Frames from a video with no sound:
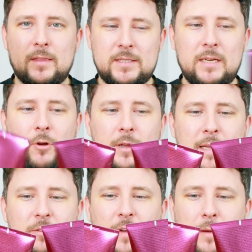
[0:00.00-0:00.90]
The Zero
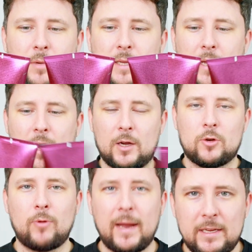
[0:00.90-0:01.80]
Heat family are
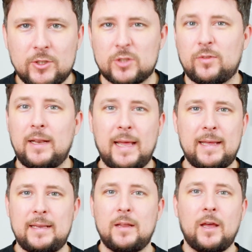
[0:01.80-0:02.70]
great just for
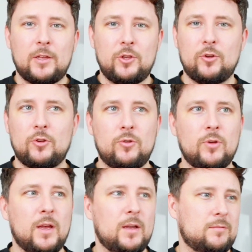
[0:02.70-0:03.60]
letting
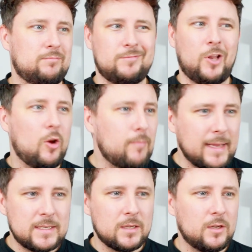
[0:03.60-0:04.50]
you low
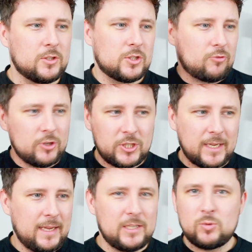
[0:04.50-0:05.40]
maintenance, scrunch
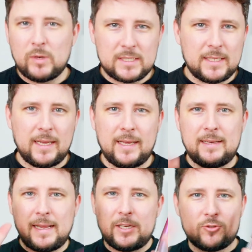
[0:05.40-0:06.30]
it in, twist it
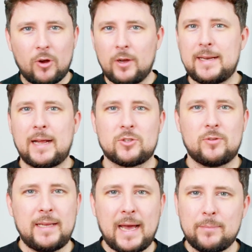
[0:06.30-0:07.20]
in, let it dry
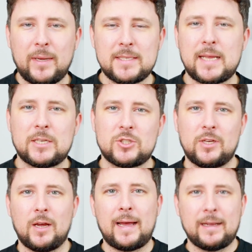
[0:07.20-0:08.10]
naturally, add a bit of
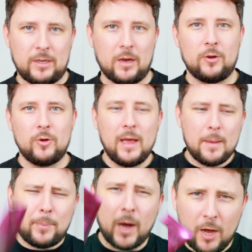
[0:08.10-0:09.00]
texture and go.
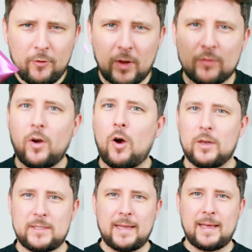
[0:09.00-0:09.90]
Perfect for
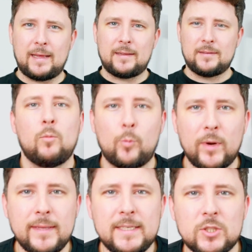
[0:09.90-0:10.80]
holiday hair. We'll
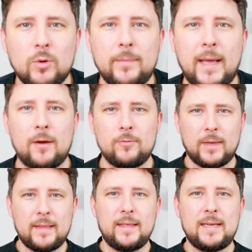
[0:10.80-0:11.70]
bring these two up
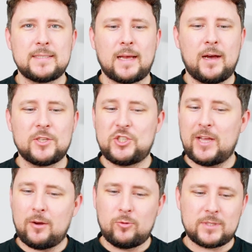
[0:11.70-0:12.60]
now, and these are
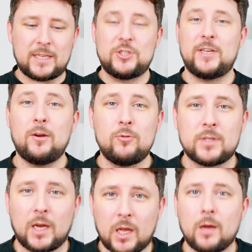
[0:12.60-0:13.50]
gels, and
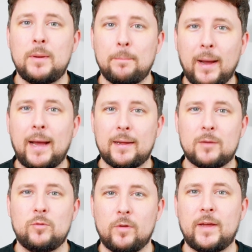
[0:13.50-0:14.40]
gels are coming
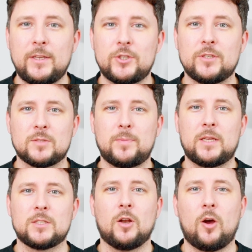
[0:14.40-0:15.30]
back with a vengeance
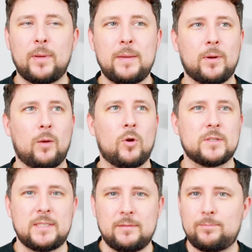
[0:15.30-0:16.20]
because a lot of people are
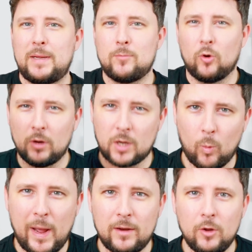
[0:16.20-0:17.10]
wanting a bit more like
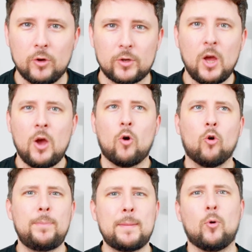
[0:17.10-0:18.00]
a wet look
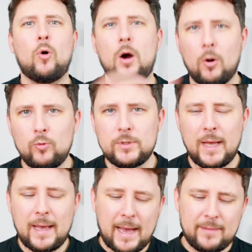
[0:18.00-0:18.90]
or a bit more hold,
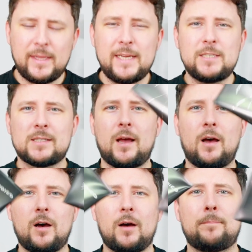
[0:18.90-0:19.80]
and these
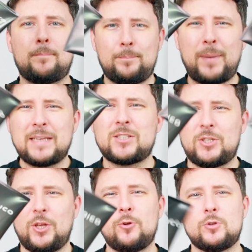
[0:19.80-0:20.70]
are
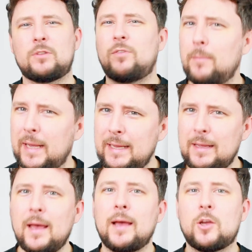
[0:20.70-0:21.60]
best used for
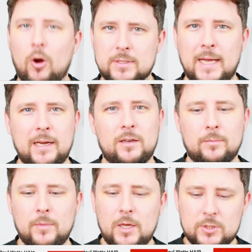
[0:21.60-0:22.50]
me cocktailing
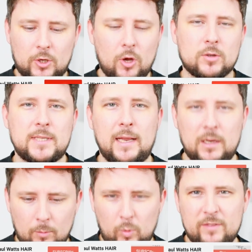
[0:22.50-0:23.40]
them. So
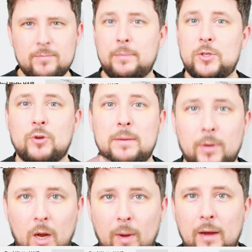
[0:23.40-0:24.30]
cocktailing them with maybe Dream
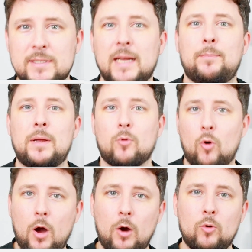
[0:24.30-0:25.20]
Blowout to add a bit
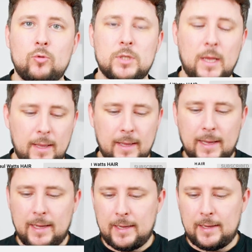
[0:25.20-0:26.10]
more hold
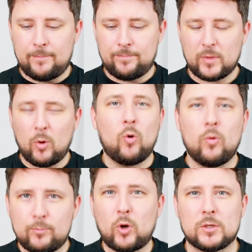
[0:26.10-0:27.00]

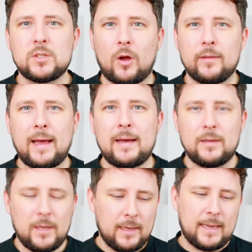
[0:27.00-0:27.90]
or products like
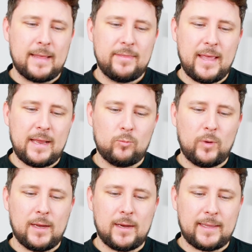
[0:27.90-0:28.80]
that, and then
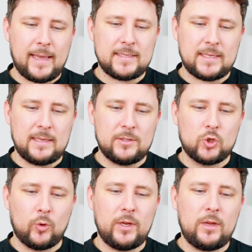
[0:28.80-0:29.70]
we are getting
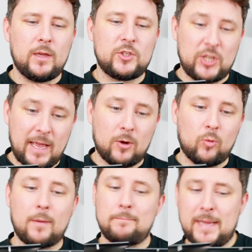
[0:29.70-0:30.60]
Joy
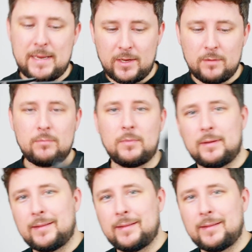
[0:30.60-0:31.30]
Gel Medium.